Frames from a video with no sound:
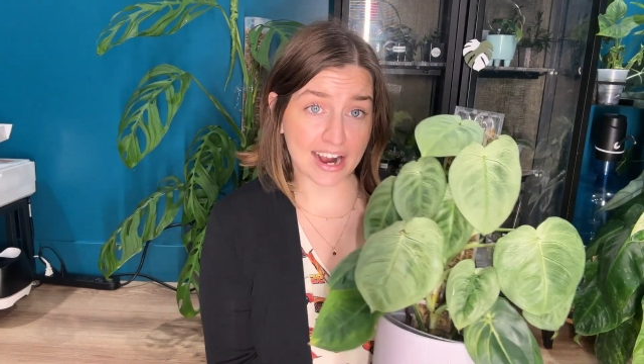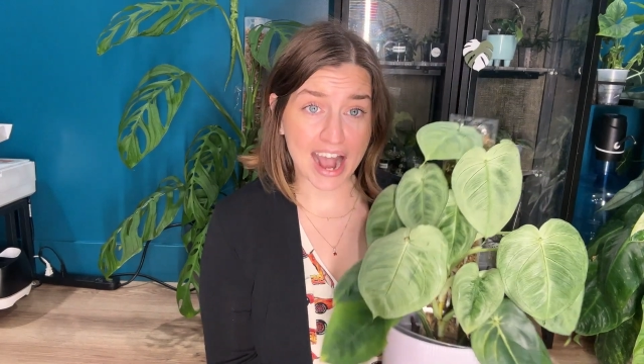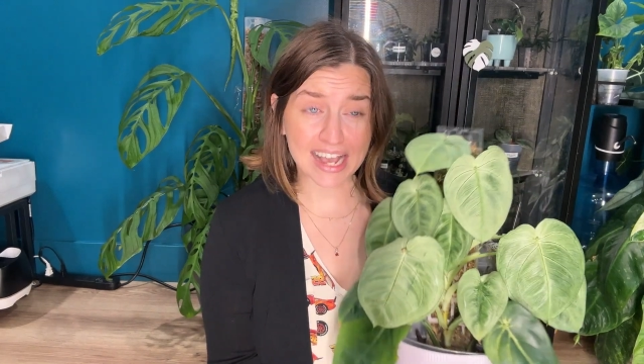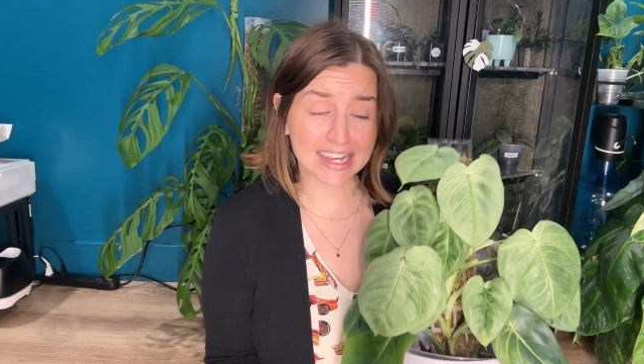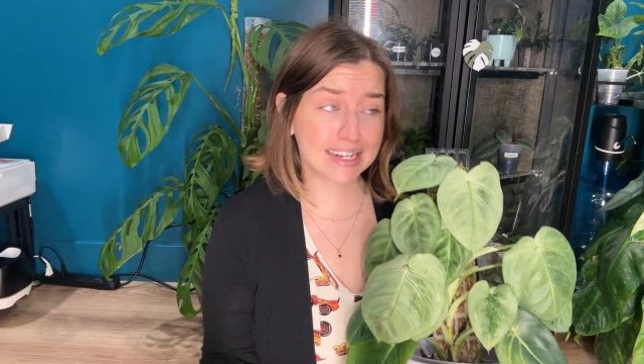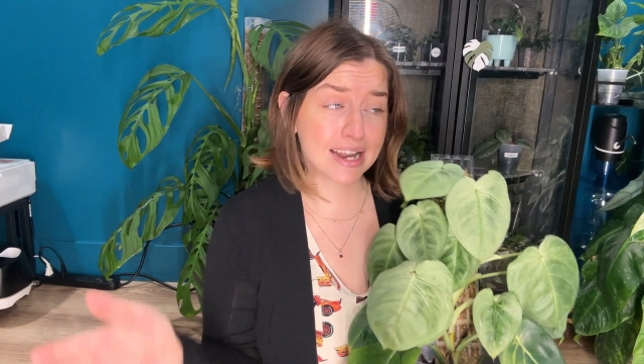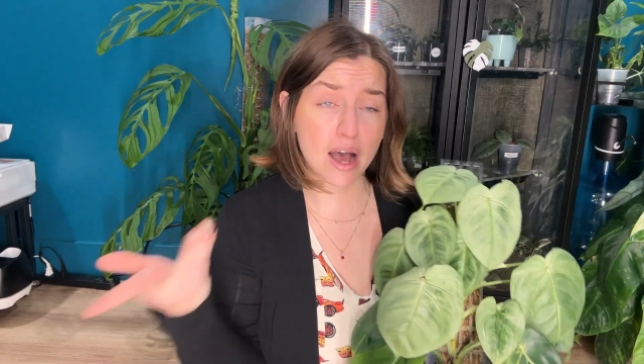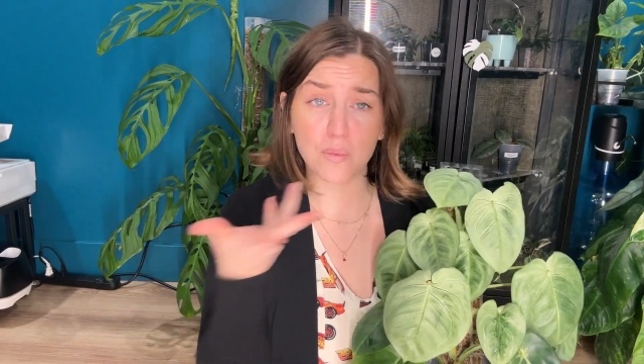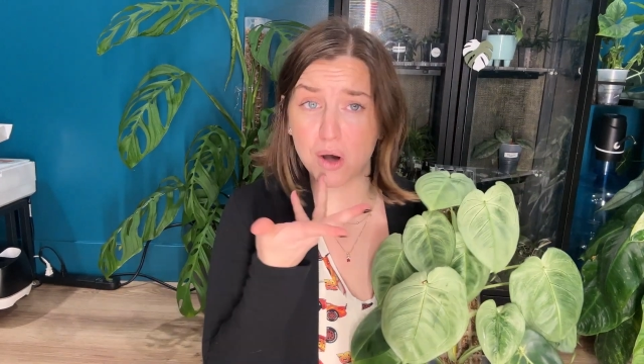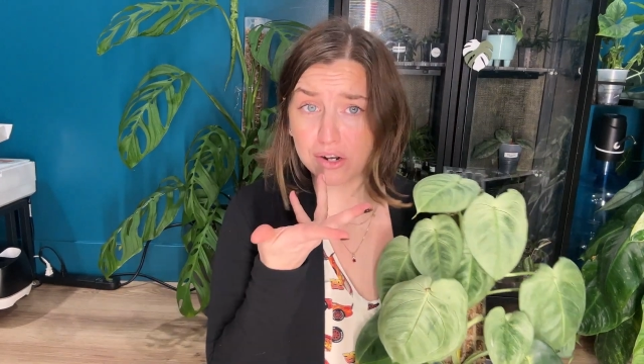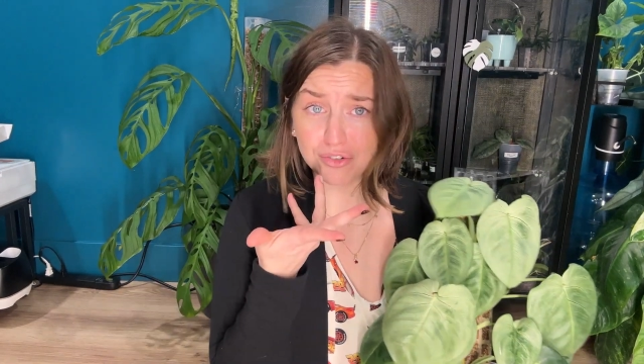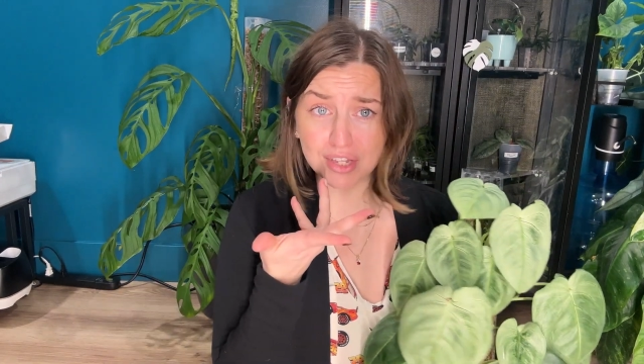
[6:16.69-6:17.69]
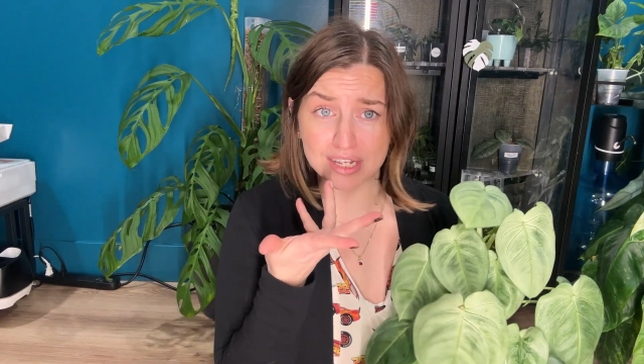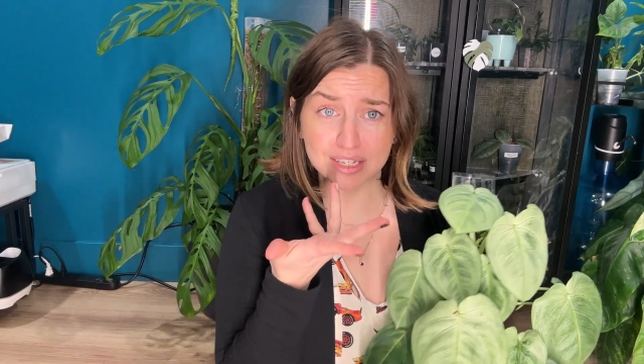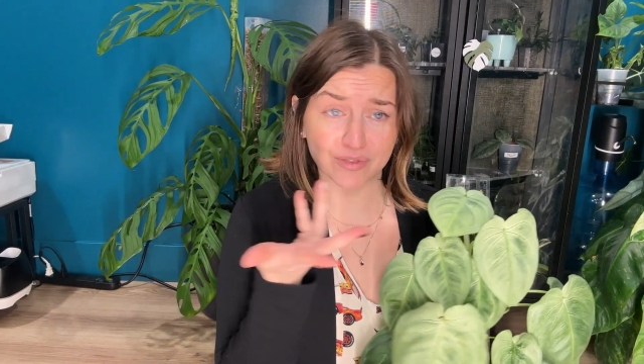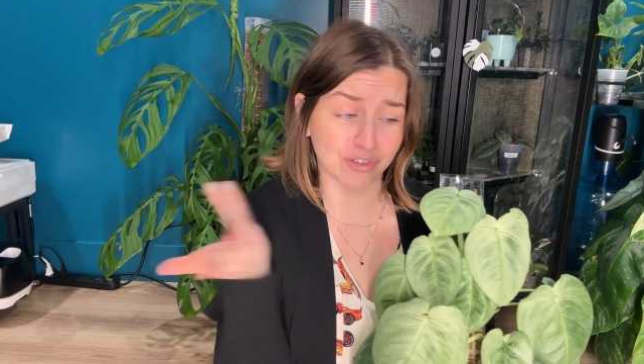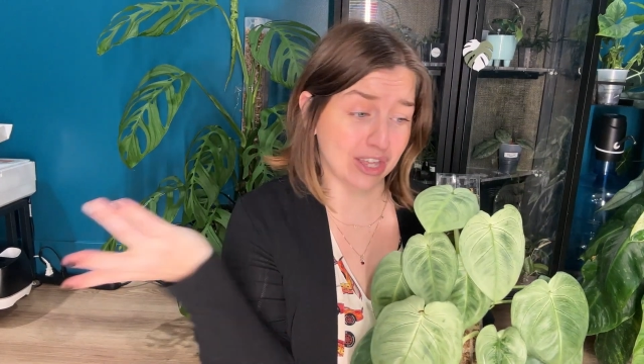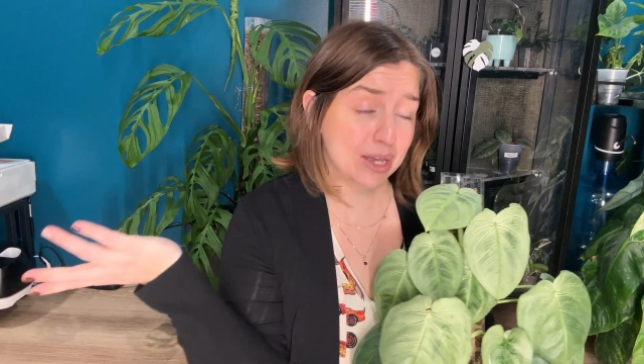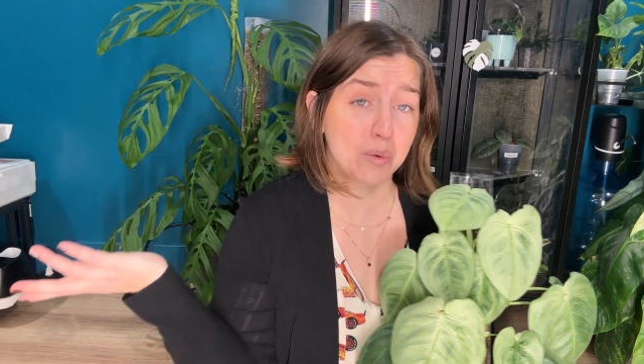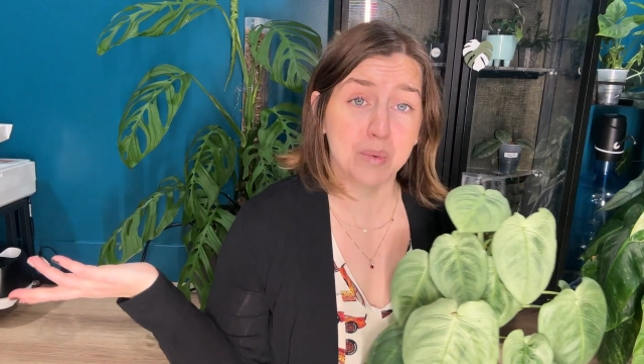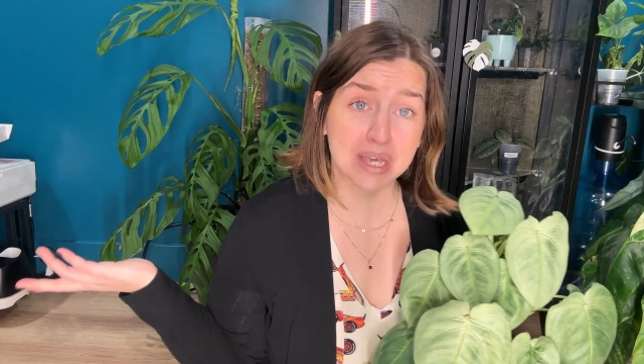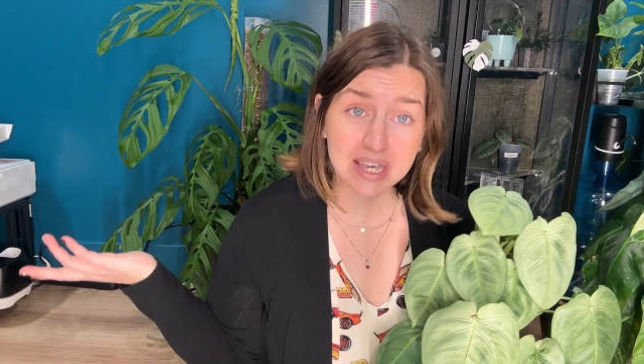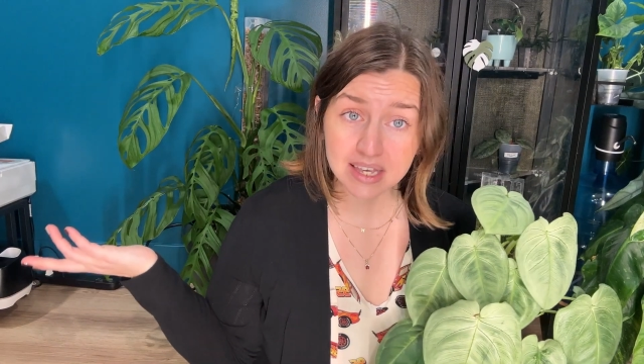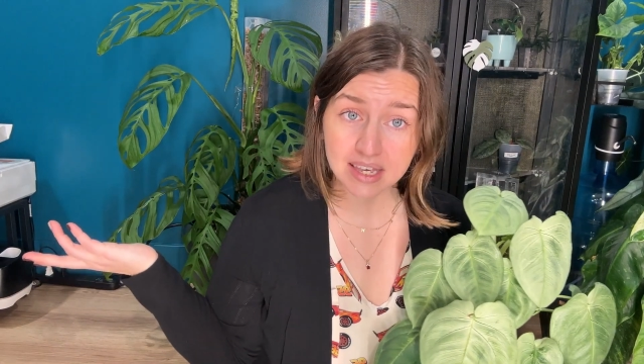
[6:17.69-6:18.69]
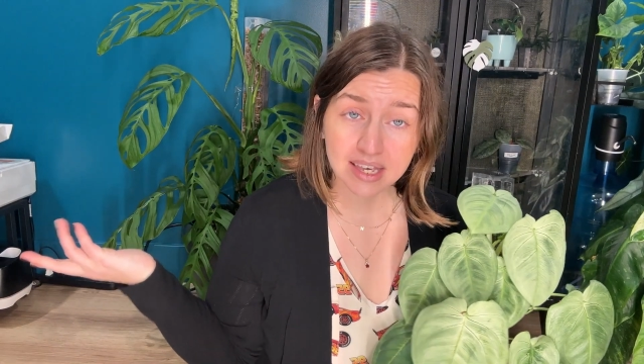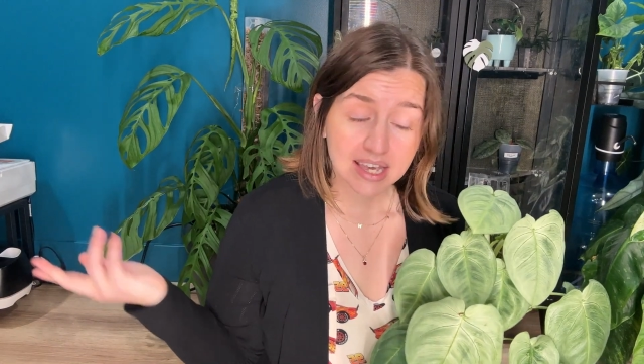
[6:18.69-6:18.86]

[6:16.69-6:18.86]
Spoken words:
I could not water this for like a week.